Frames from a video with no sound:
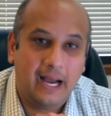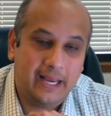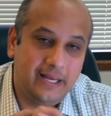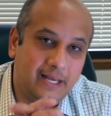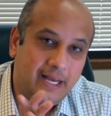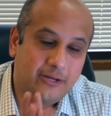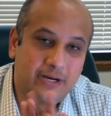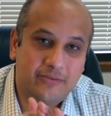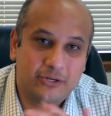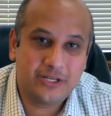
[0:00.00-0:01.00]
Hi, good
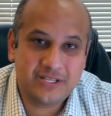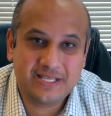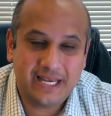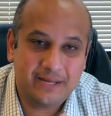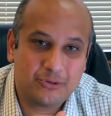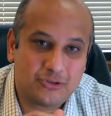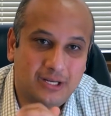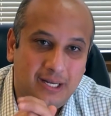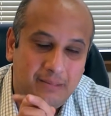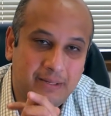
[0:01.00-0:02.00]
afternoon. This is
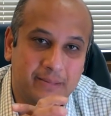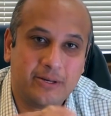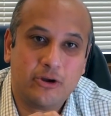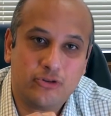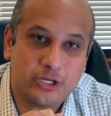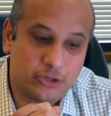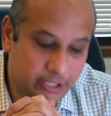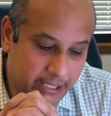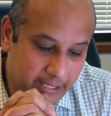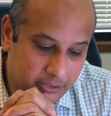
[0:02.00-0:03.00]
Bushra. I'm an immigration
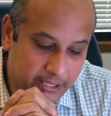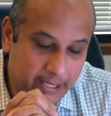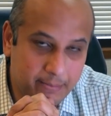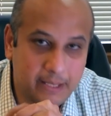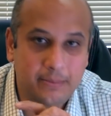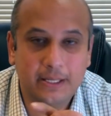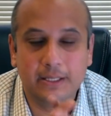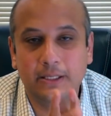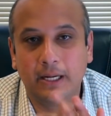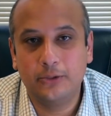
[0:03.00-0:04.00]
attorney, and today I'm going to be
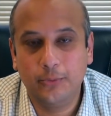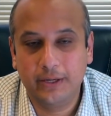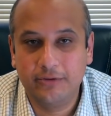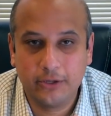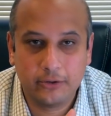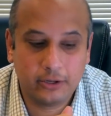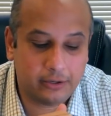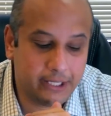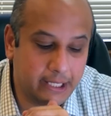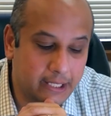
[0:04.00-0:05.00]
doing a video
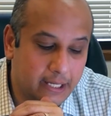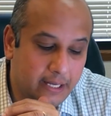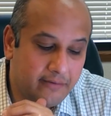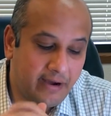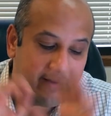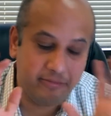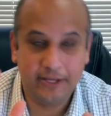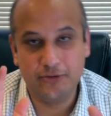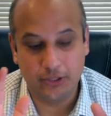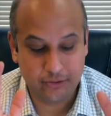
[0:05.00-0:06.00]
regarding 5
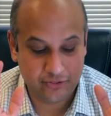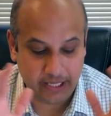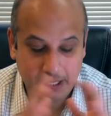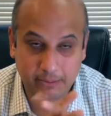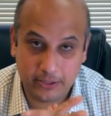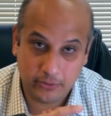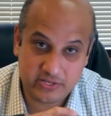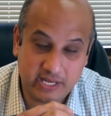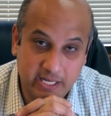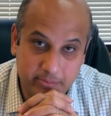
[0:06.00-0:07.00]
things to understand about your
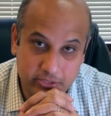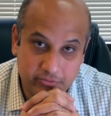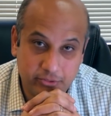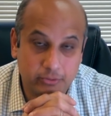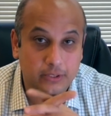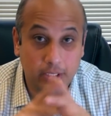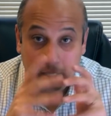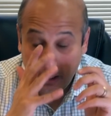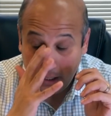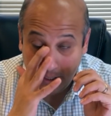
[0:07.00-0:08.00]
asylum interview.
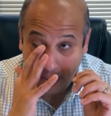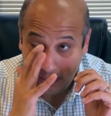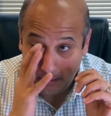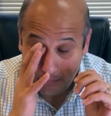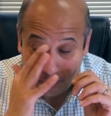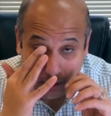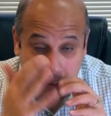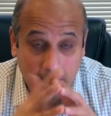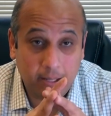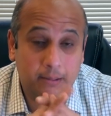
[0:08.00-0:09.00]

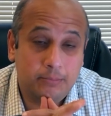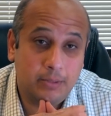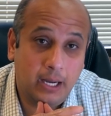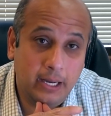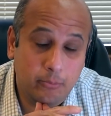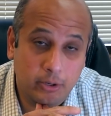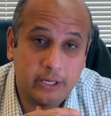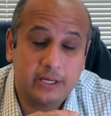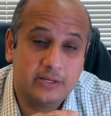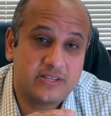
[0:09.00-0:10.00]
I
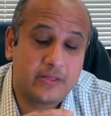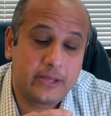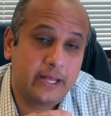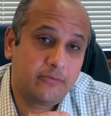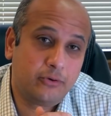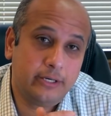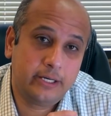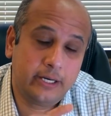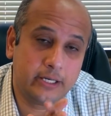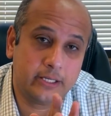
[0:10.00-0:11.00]
work in Southern California in
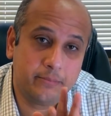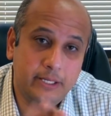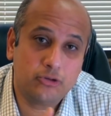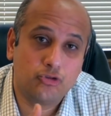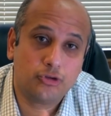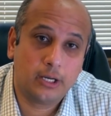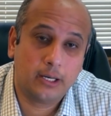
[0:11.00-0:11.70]
Huntington Beach.